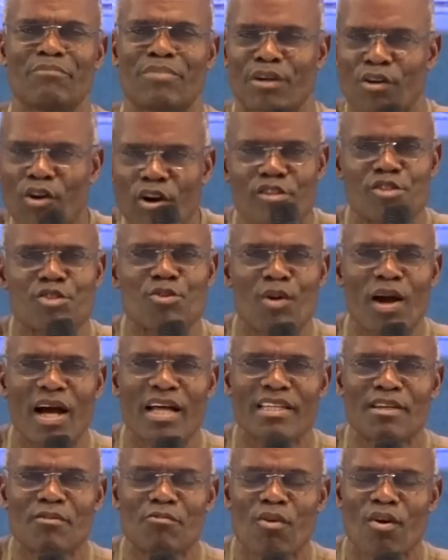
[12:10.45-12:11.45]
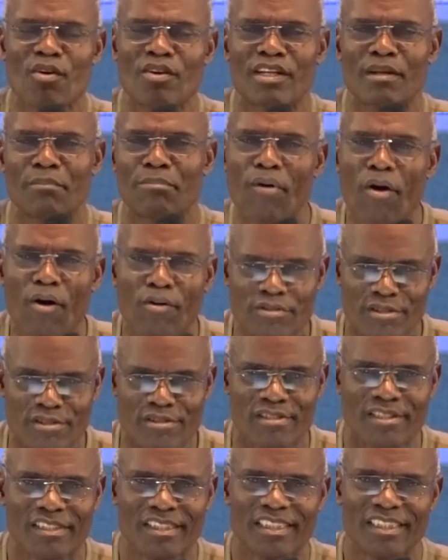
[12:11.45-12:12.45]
because you are the one, the boss,